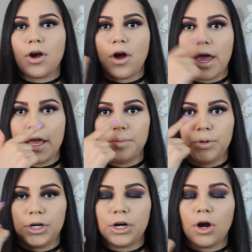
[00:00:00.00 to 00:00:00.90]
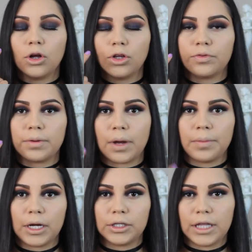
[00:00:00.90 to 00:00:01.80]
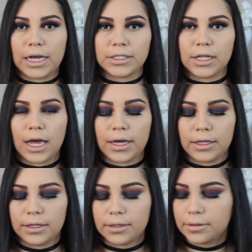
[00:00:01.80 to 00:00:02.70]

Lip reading: go ahead and put it all over my bottom lash line.